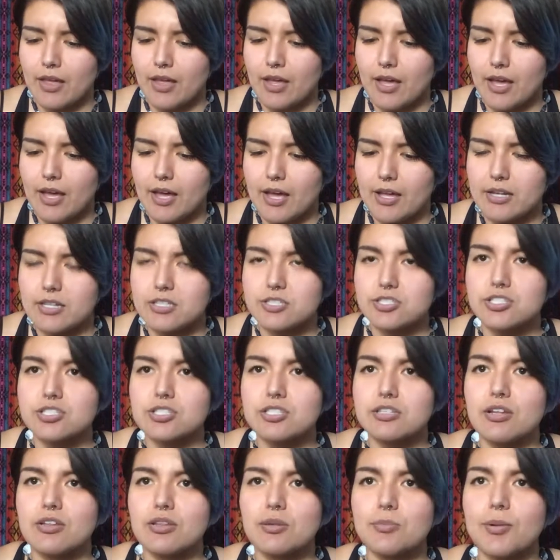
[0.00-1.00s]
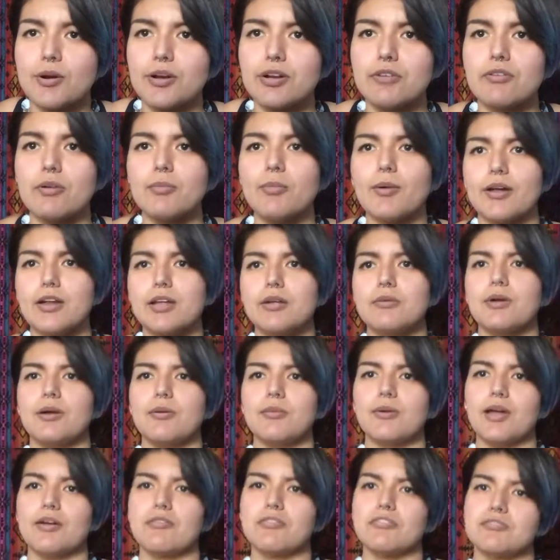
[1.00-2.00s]
And it's just another part of our body, right?
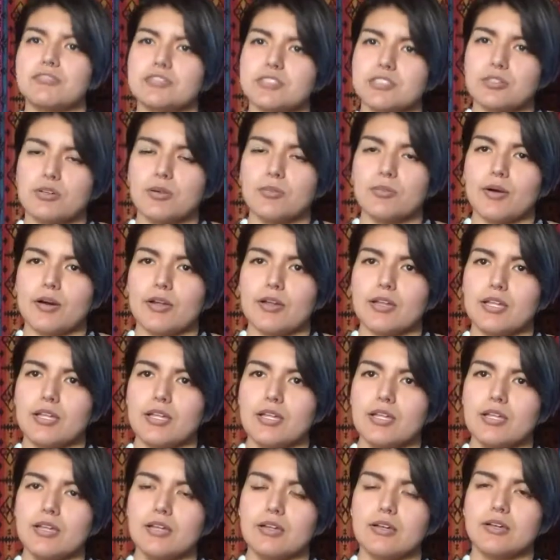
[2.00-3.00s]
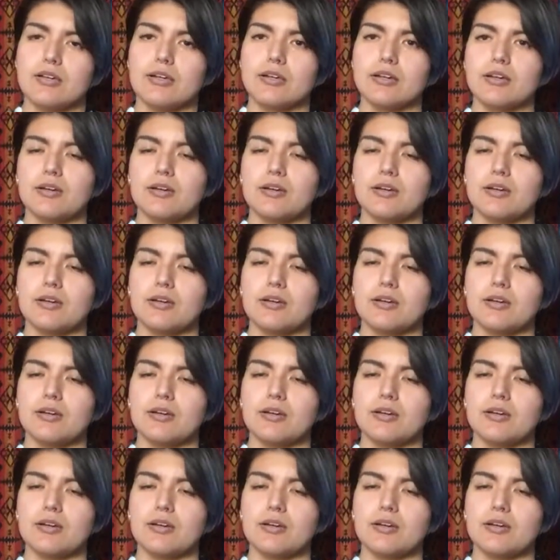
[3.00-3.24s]
We have our physical body.